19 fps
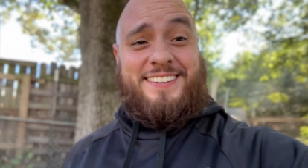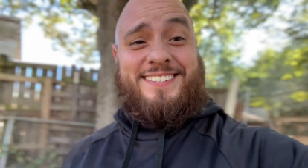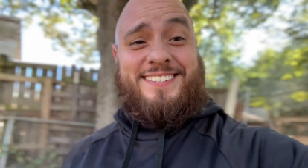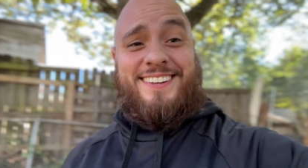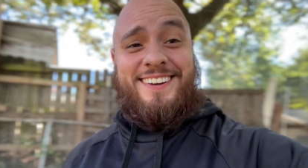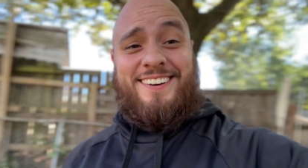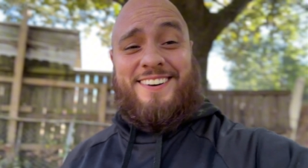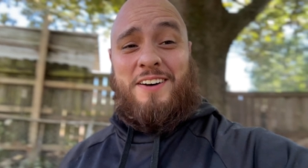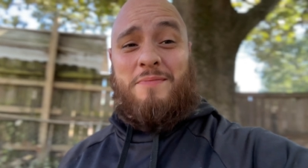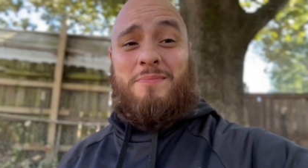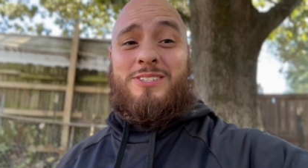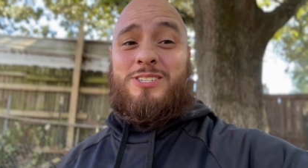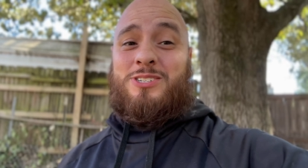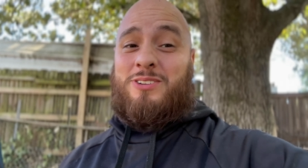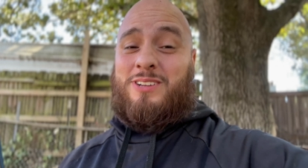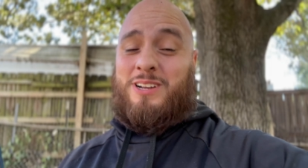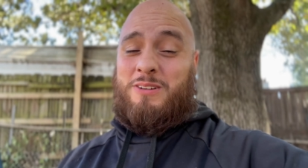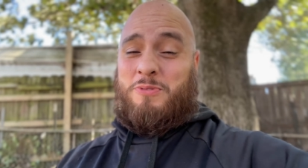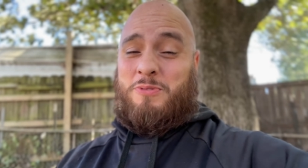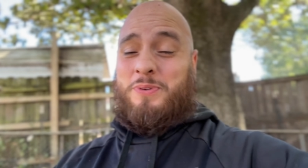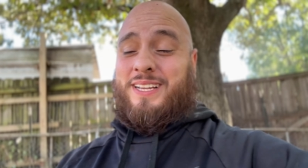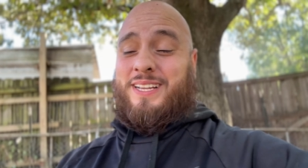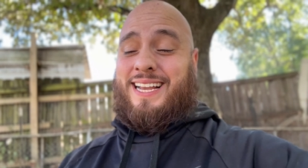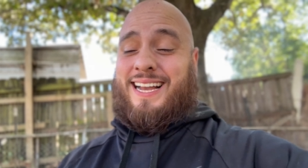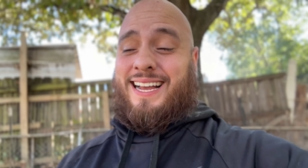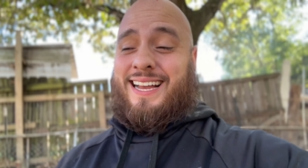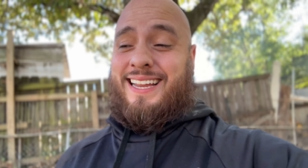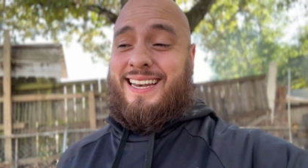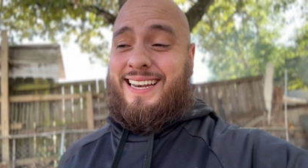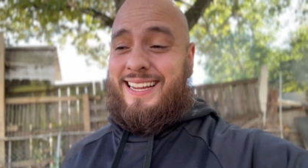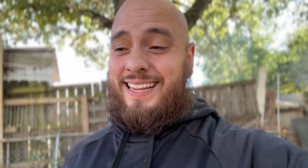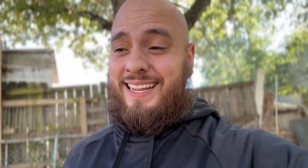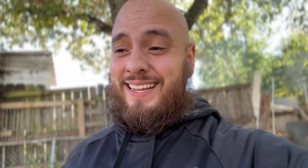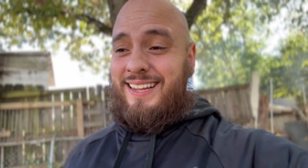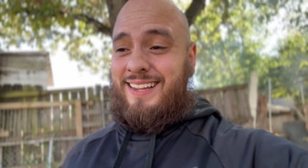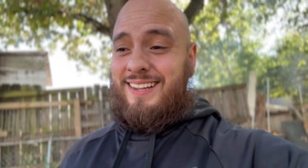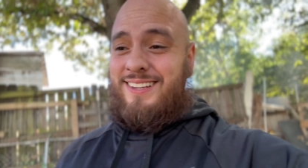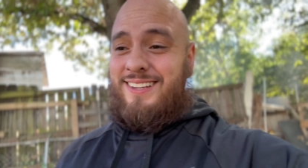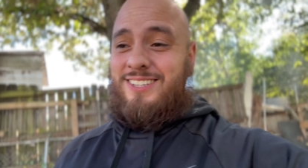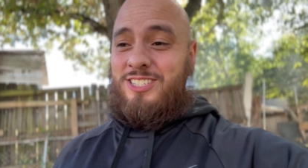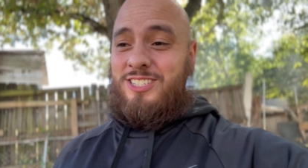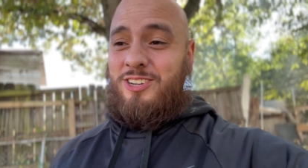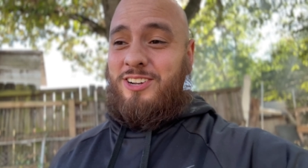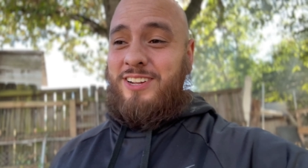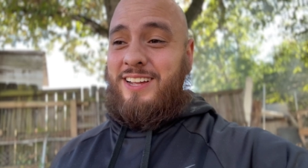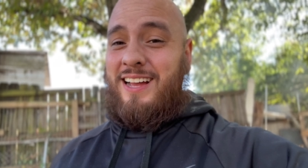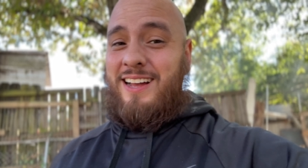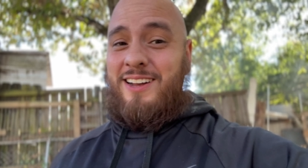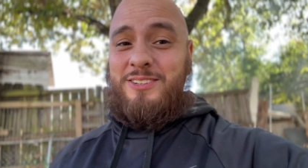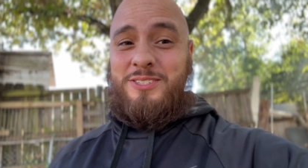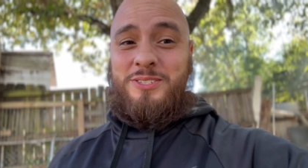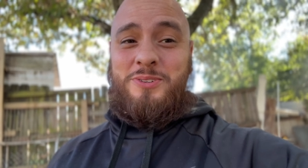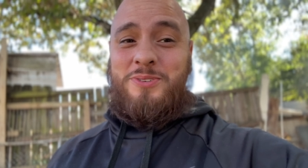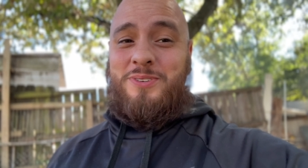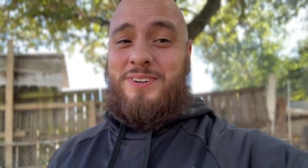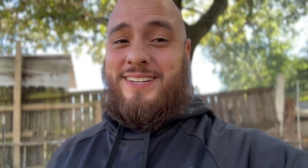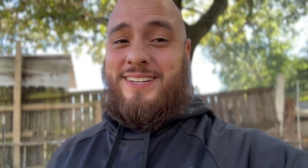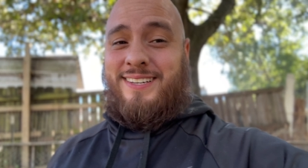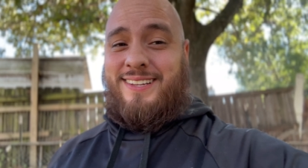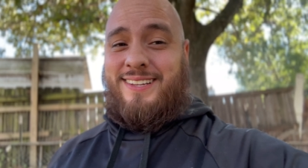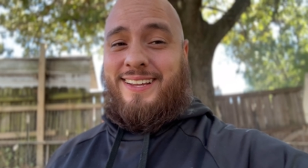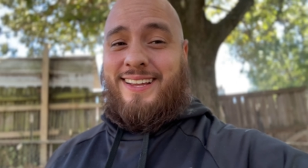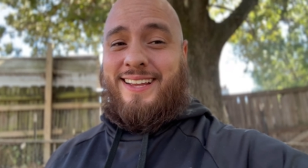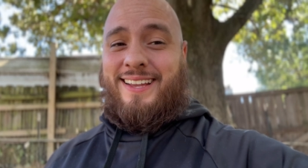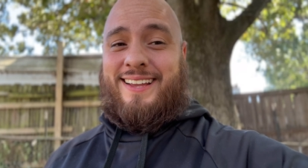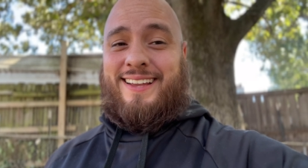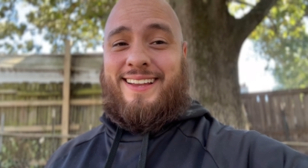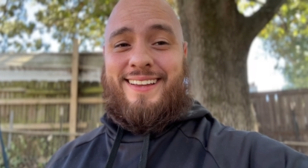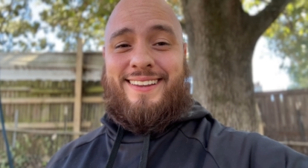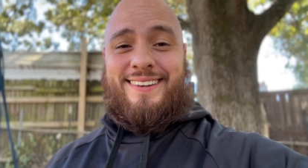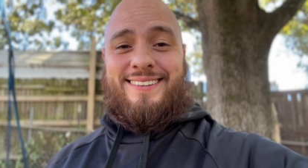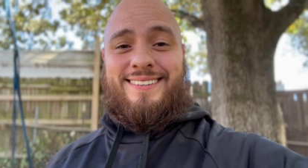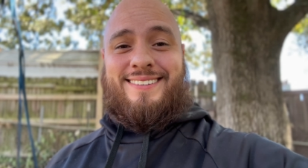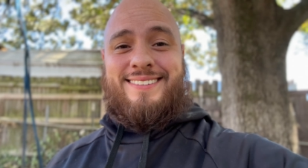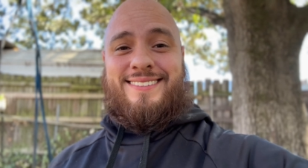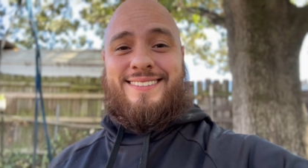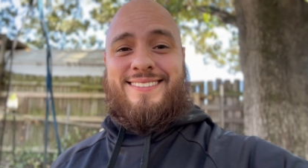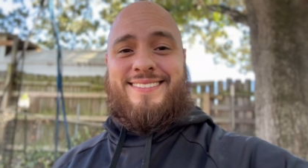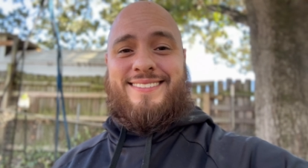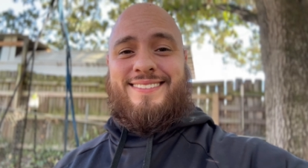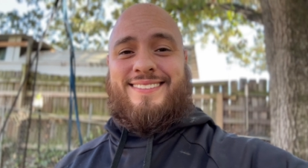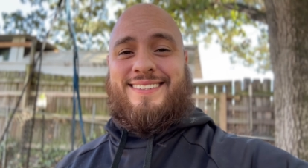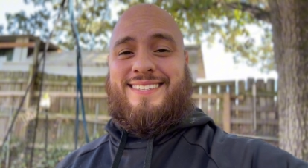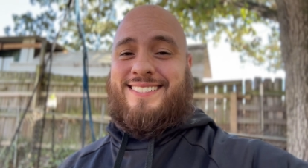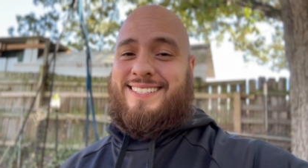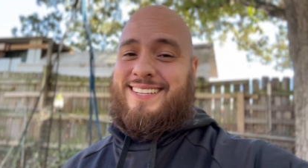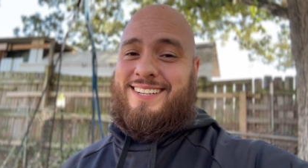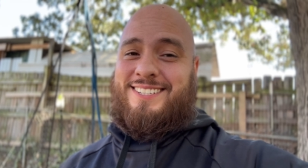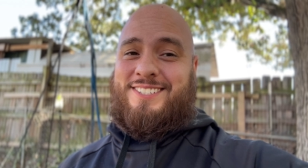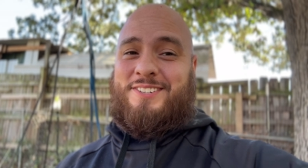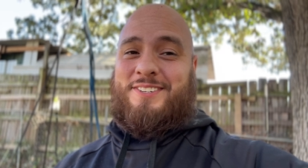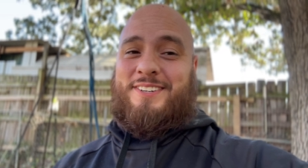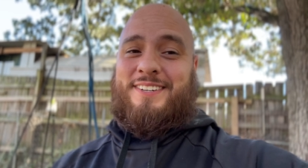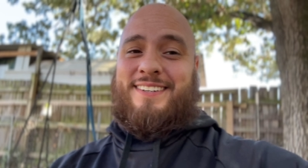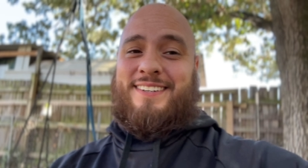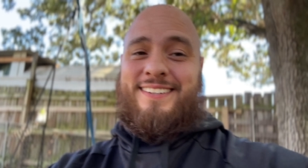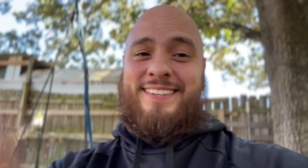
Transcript: So I'm gonna show y'all what we got, show y'all how it's going, and let's get into it.